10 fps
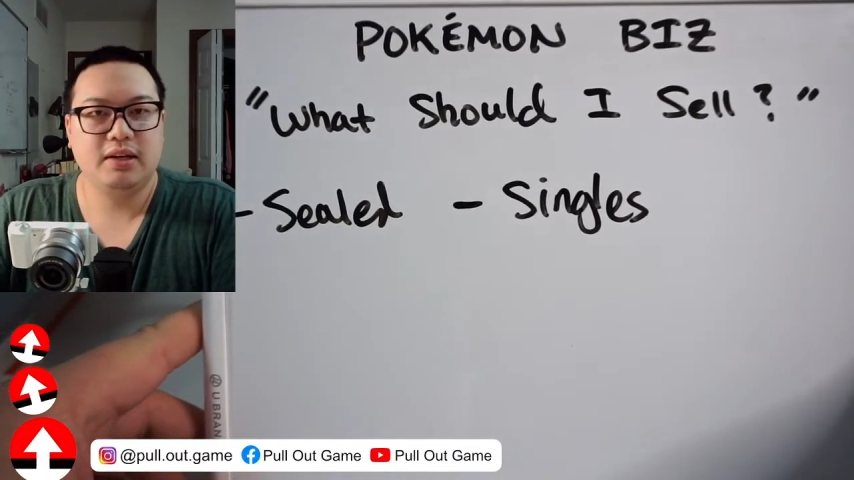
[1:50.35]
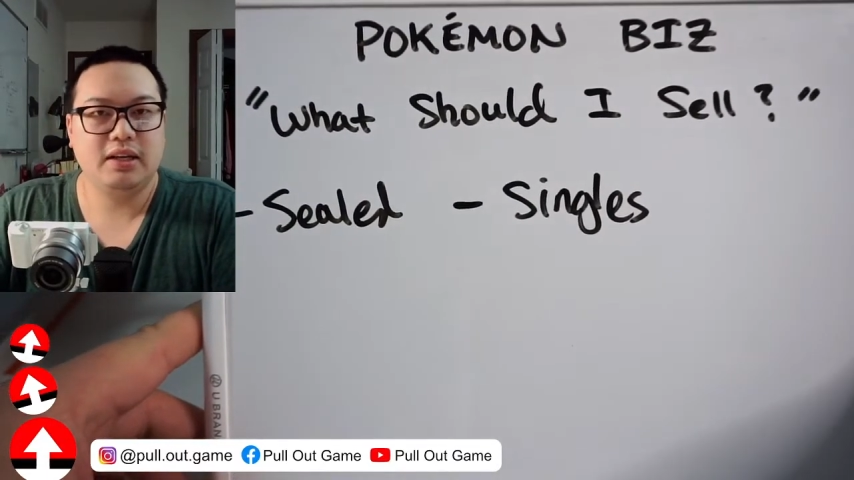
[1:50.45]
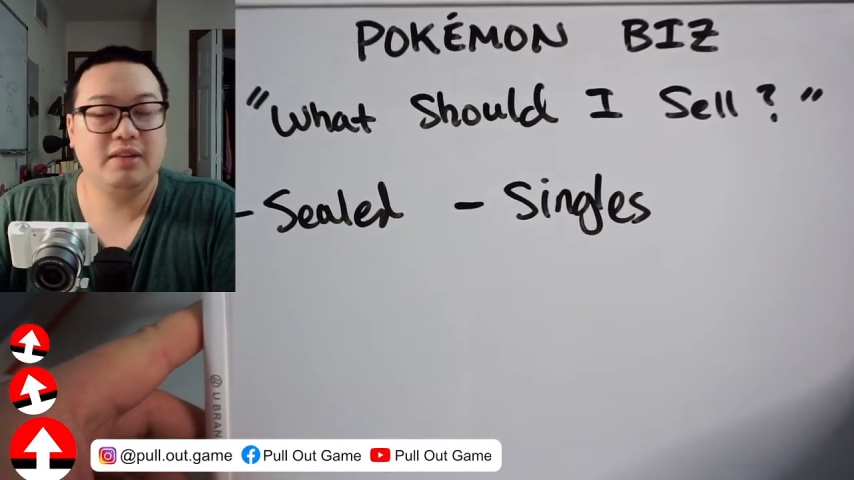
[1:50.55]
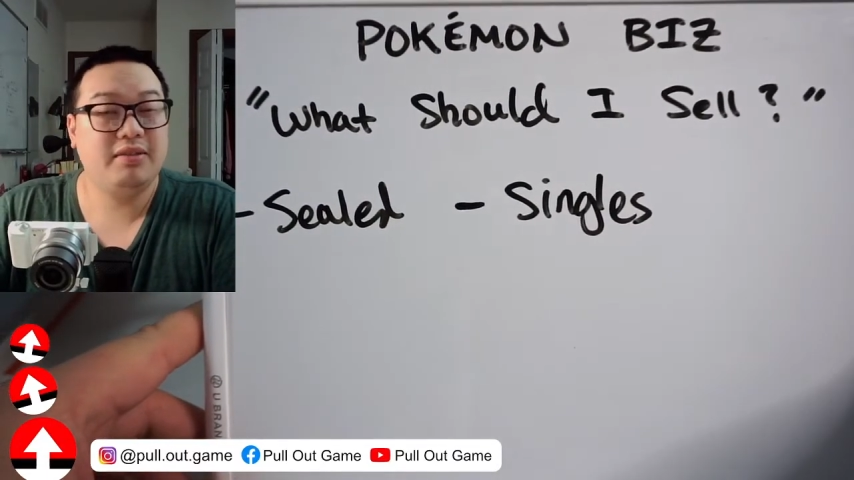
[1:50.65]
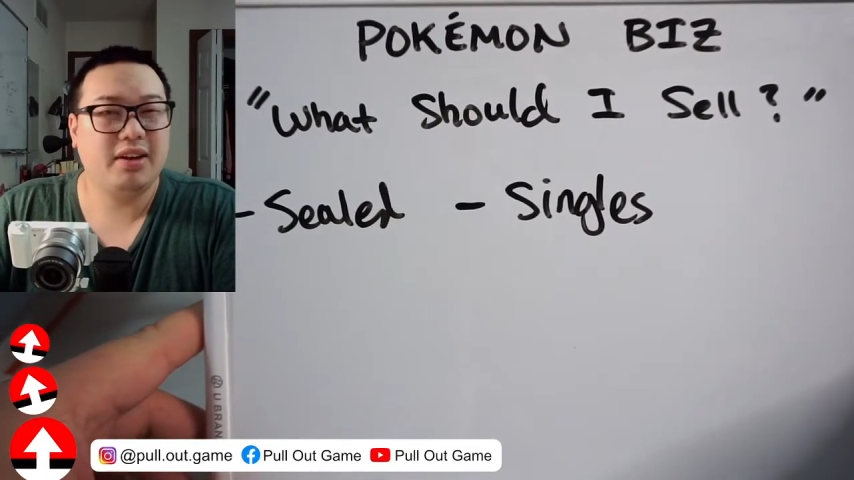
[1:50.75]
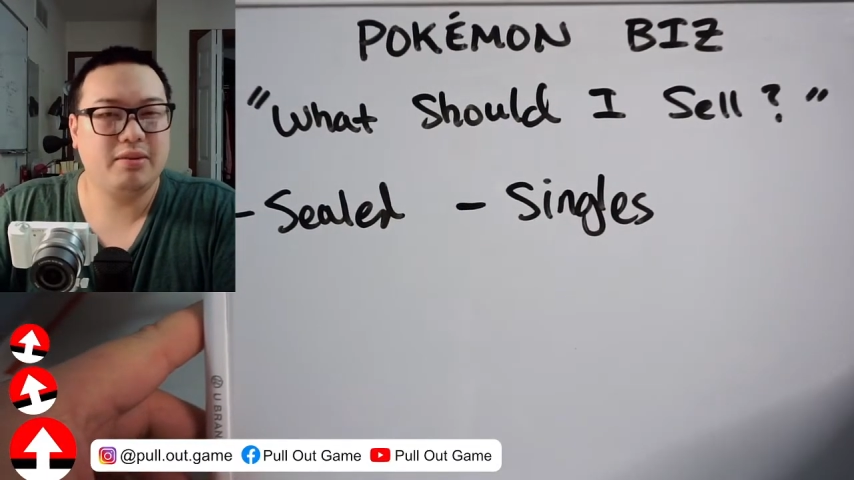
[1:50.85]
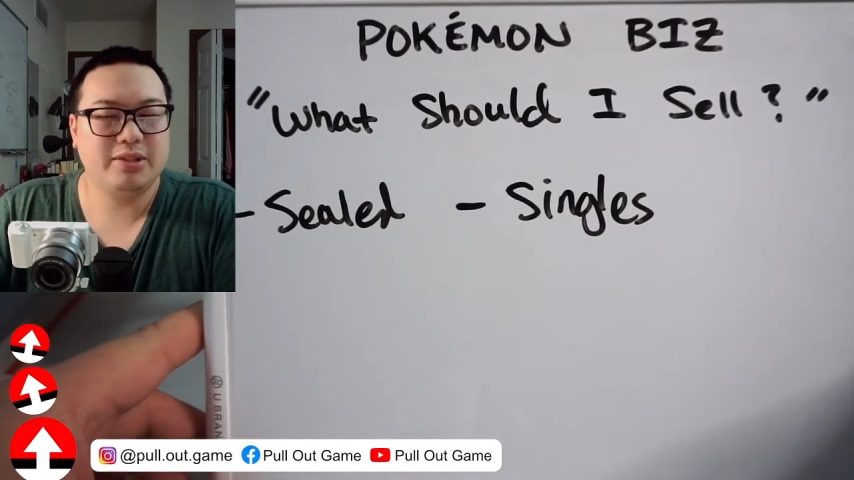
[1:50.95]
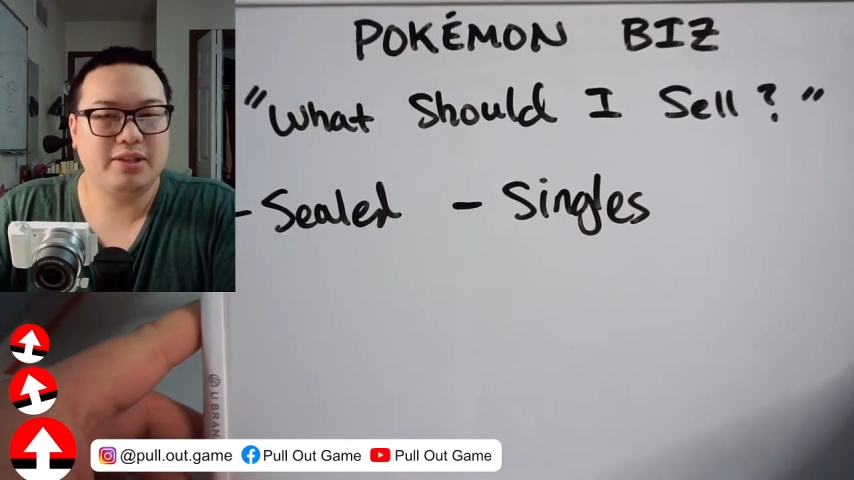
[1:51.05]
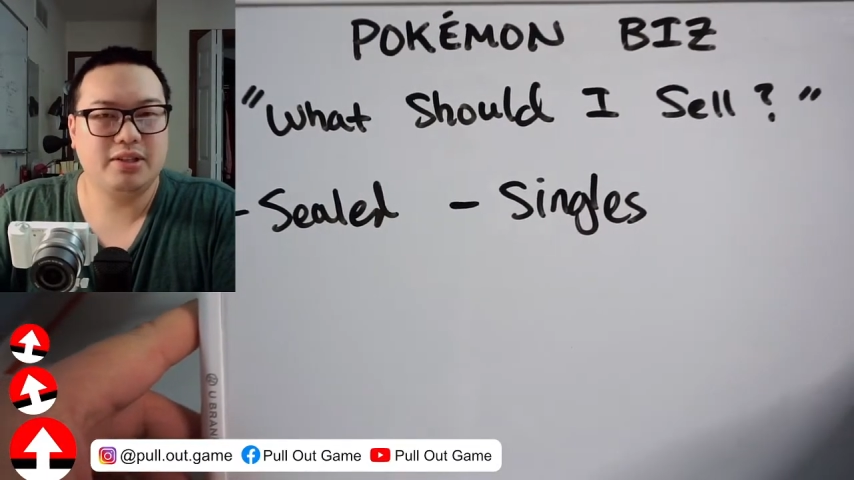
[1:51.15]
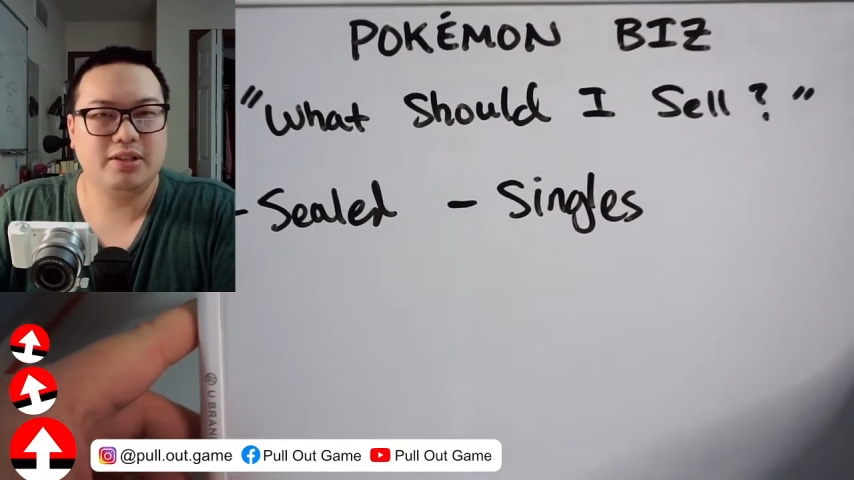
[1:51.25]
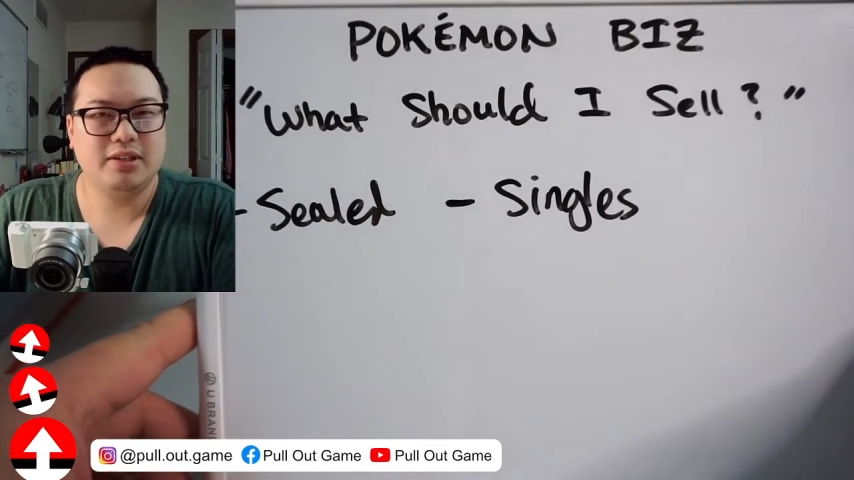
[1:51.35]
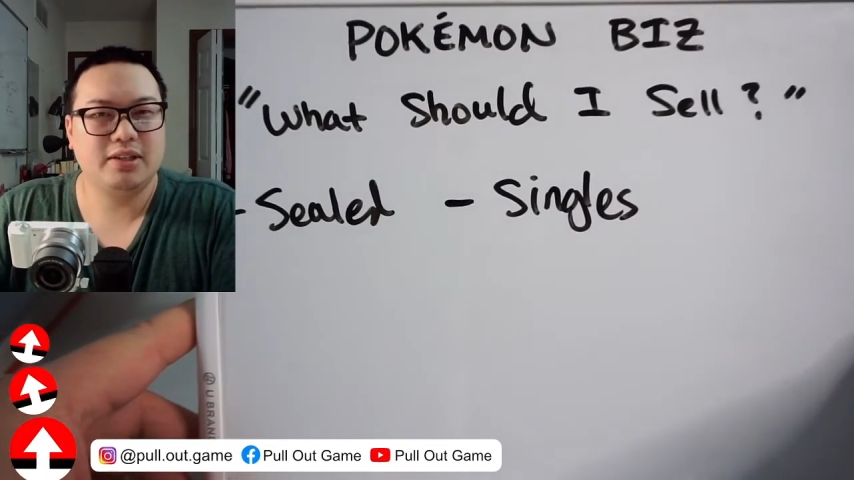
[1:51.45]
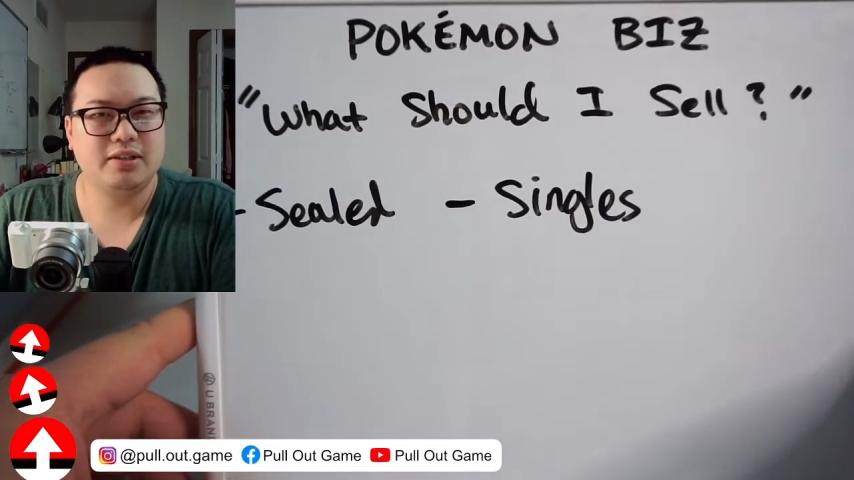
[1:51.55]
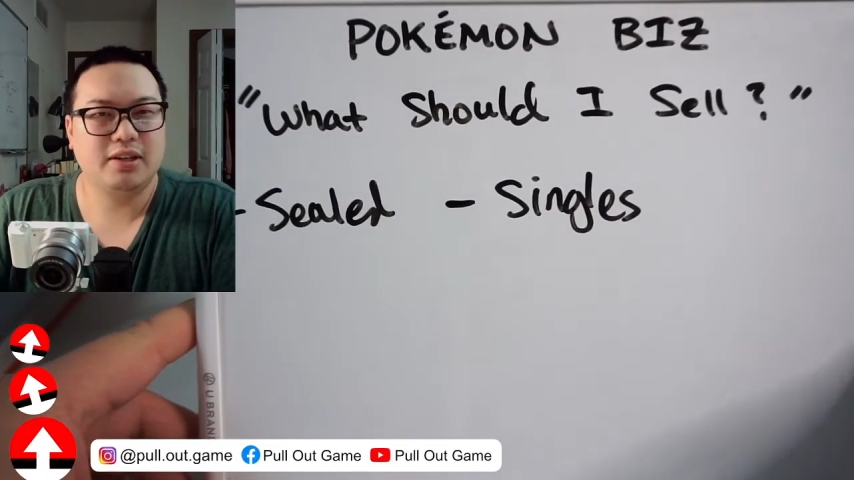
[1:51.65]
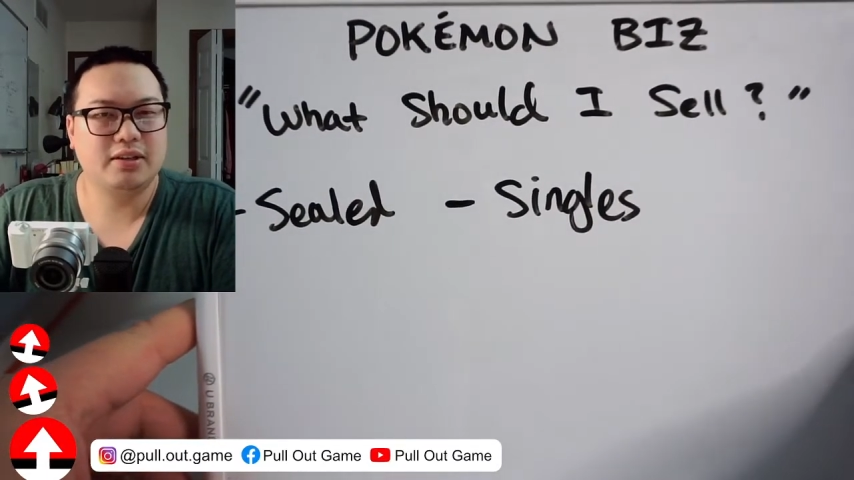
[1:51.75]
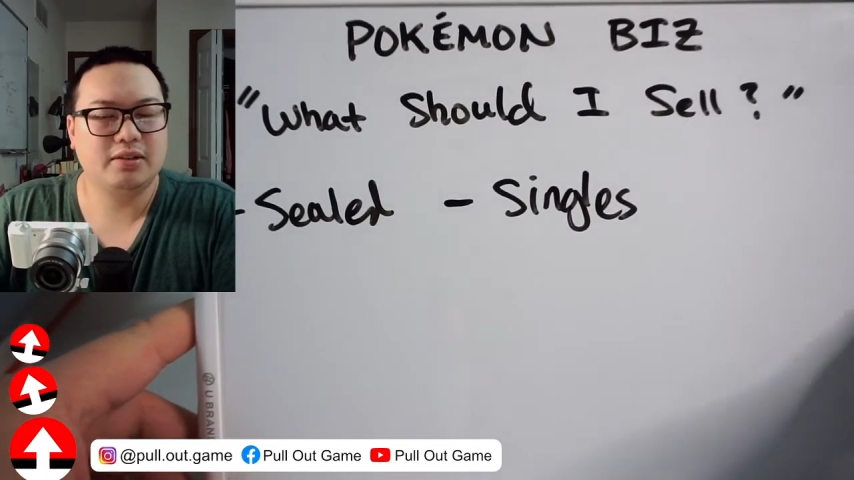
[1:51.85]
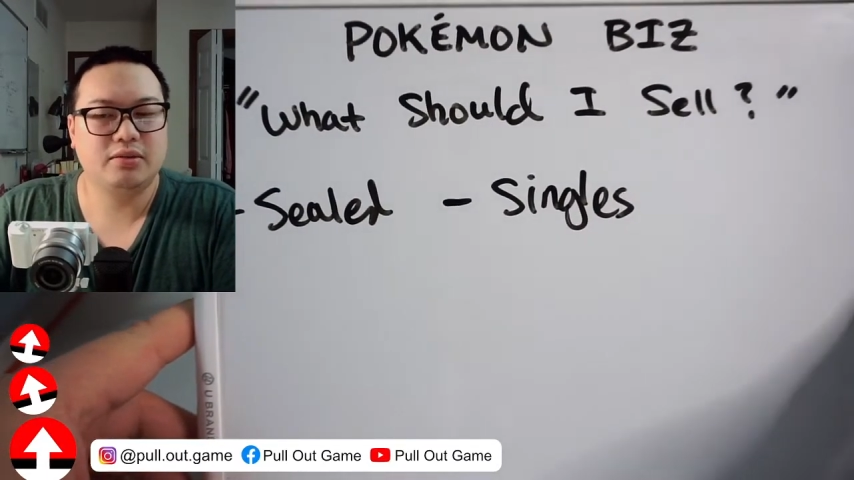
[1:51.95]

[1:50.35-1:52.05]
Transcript: even Amazon, and like